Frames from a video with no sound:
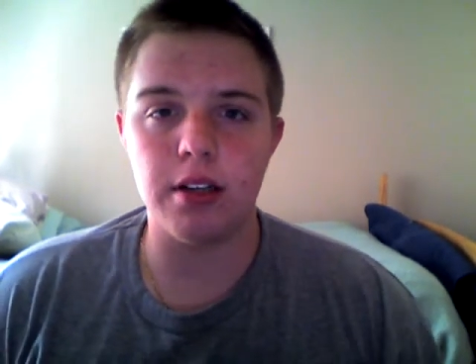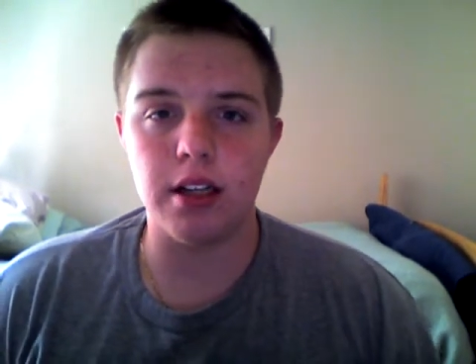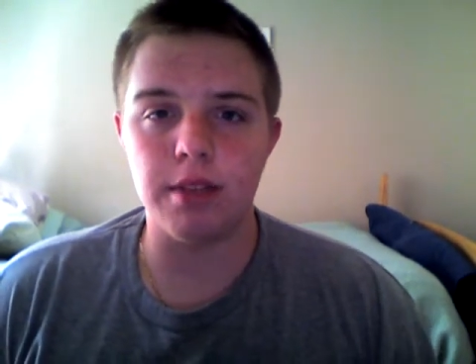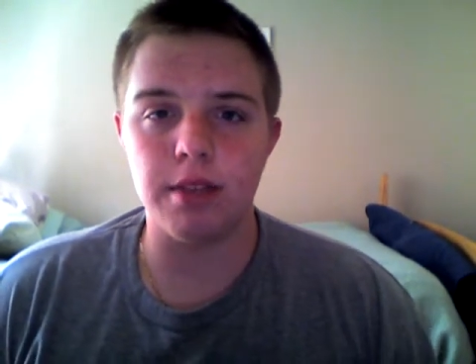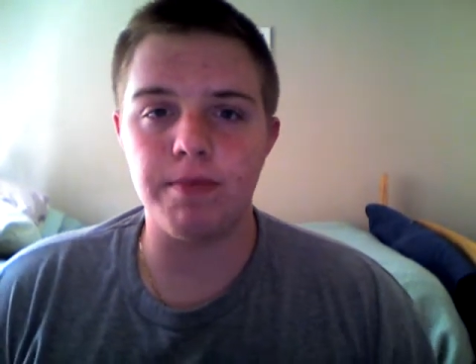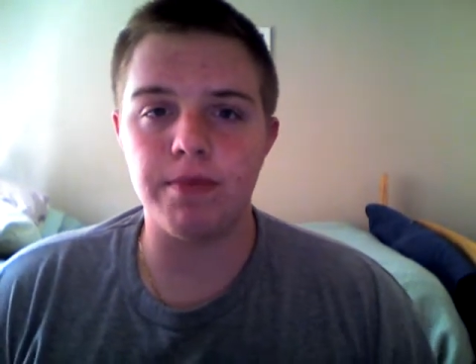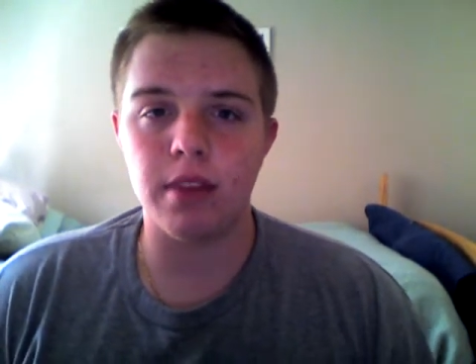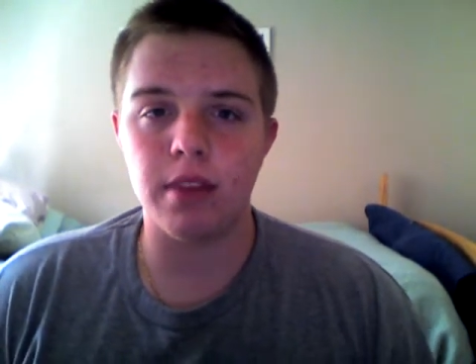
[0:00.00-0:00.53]

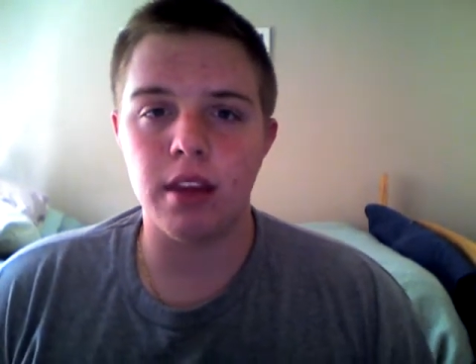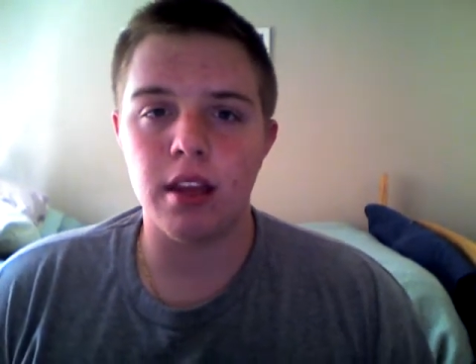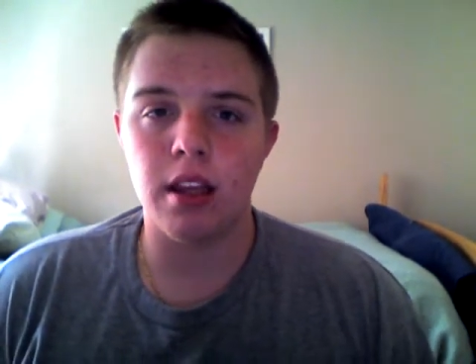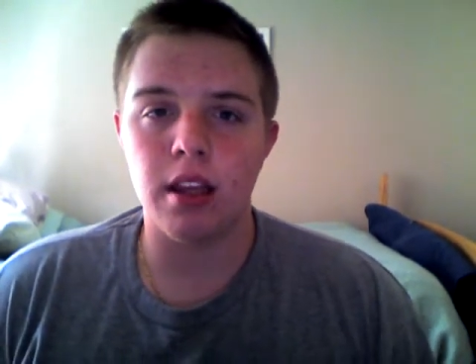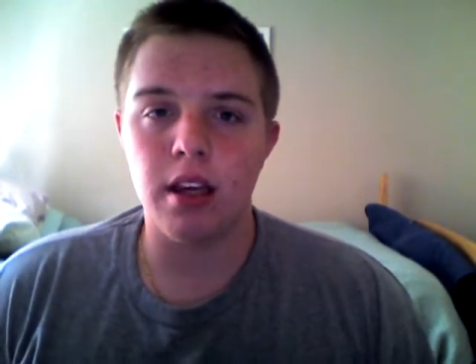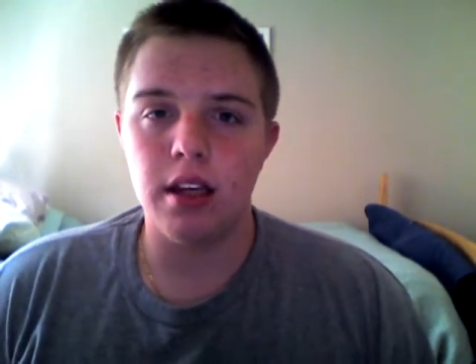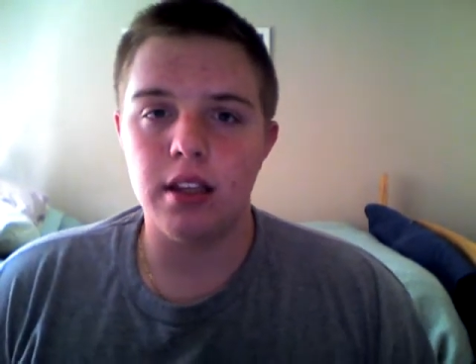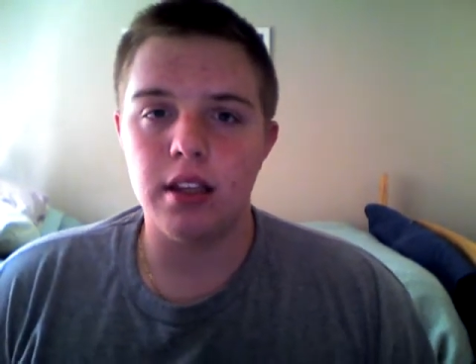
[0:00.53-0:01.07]
Um,
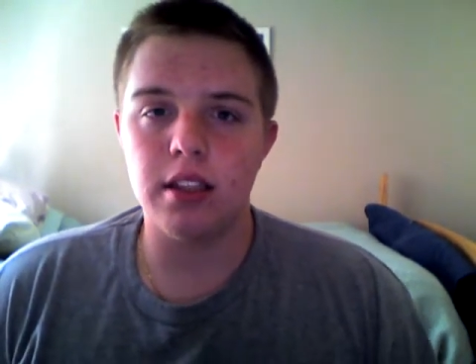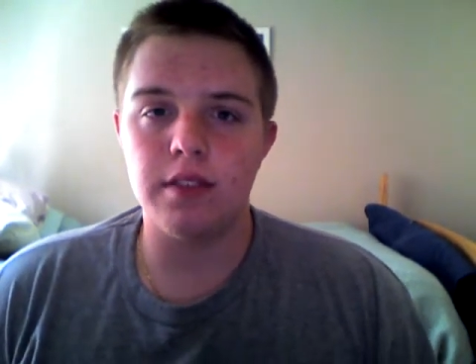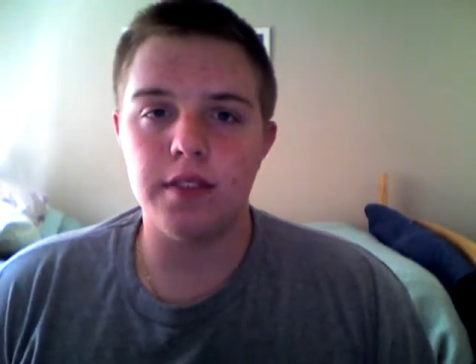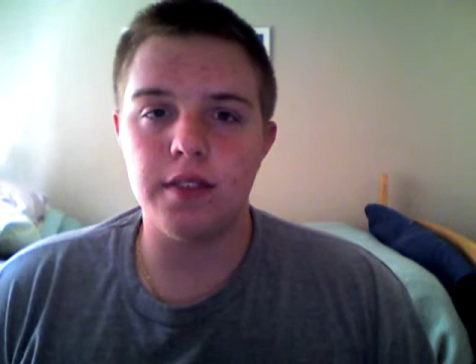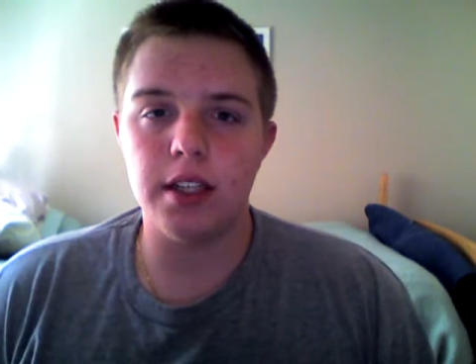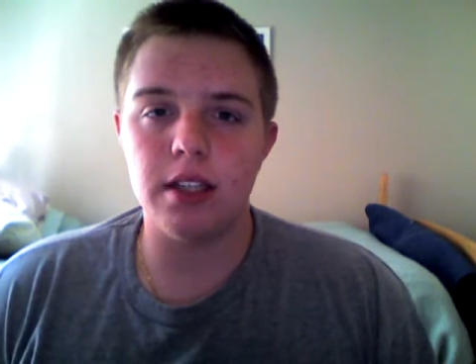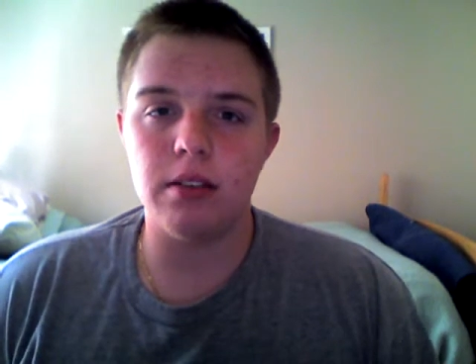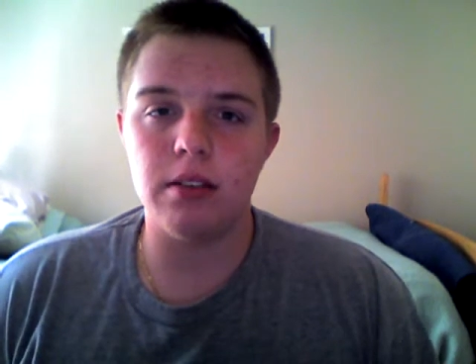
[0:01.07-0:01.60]
this
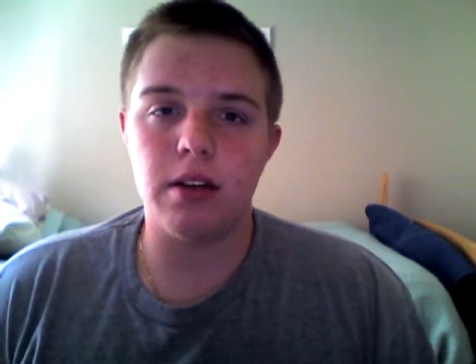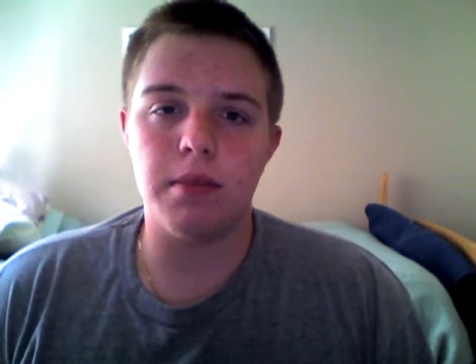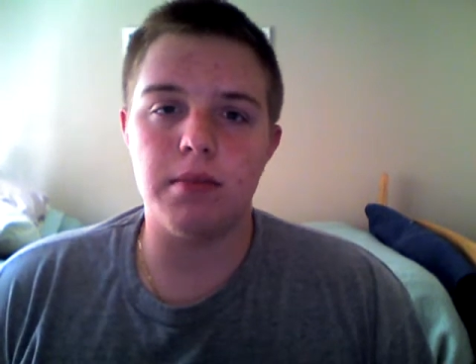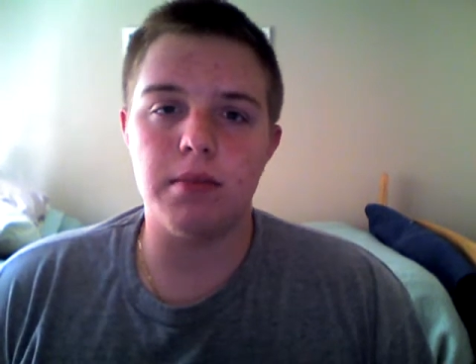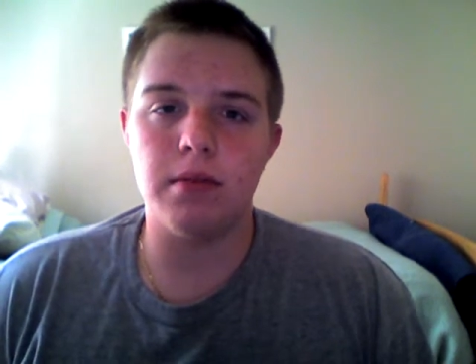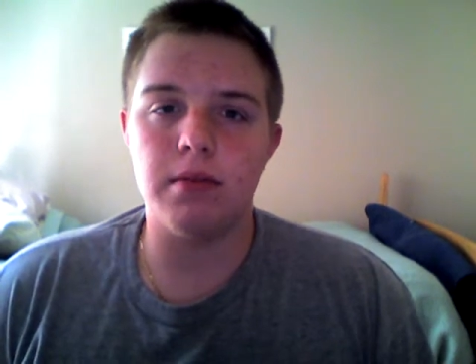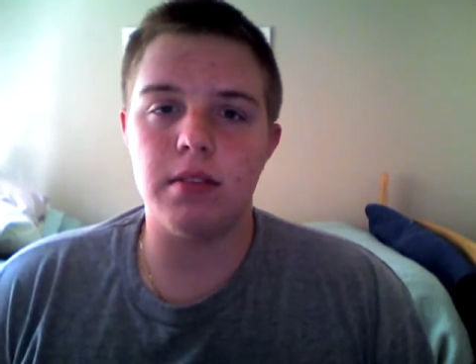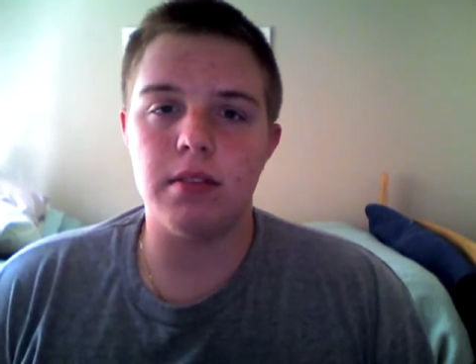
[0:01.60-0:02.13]
video,
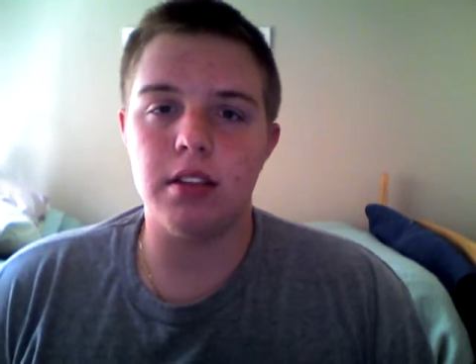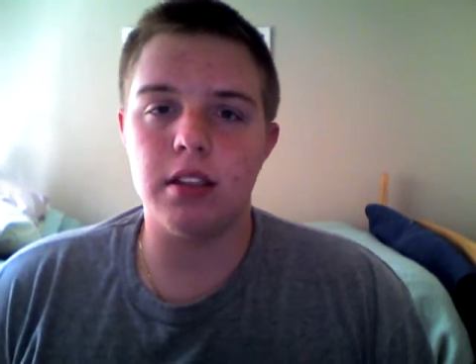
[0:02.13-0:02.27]
I'm